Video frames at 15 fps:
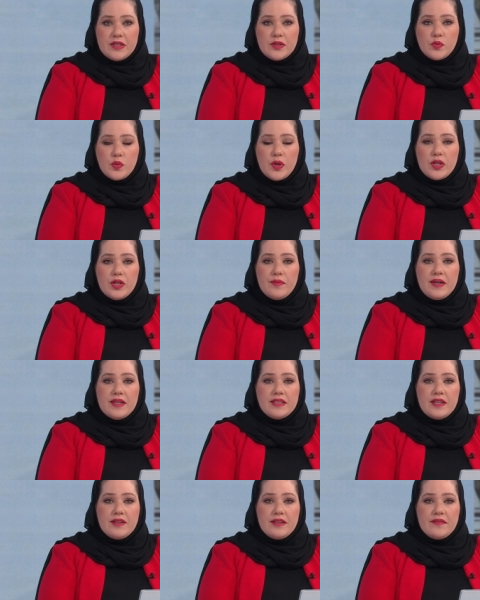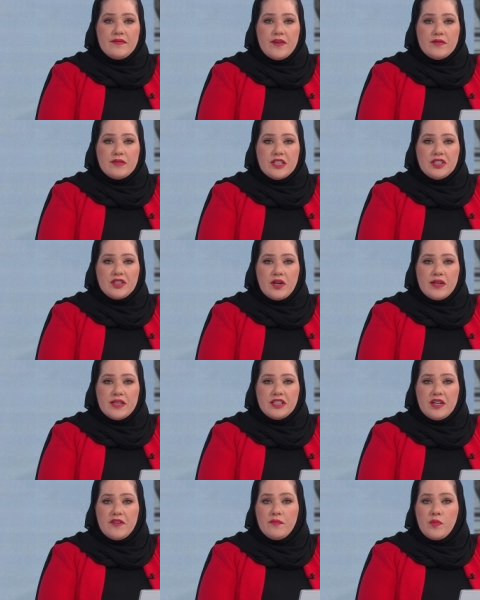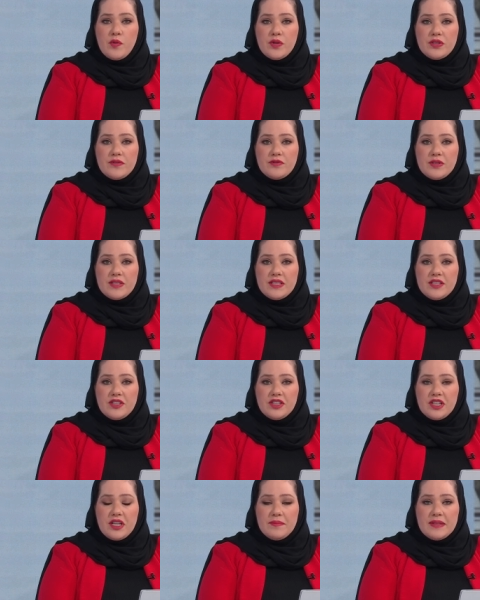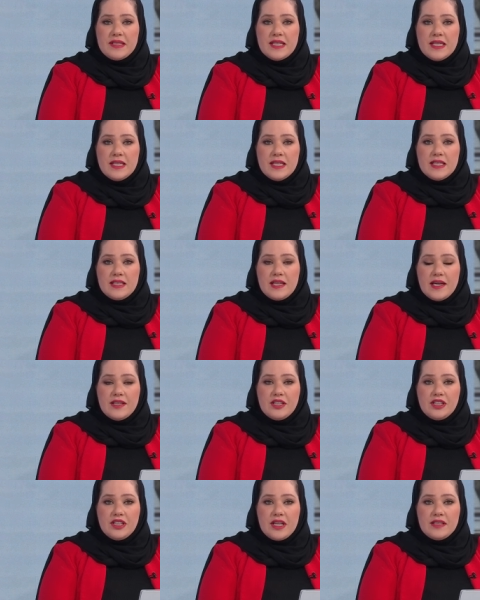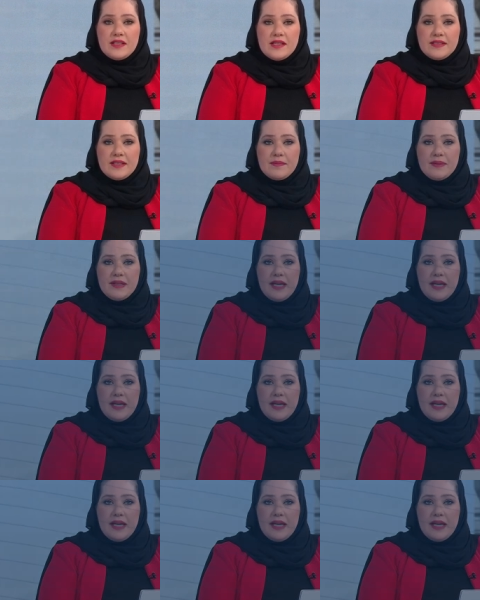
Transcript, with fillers: and Royal Humanitarian Foundation RHF Board of Trustees Chairman, His Highness Sheikh Nasser bin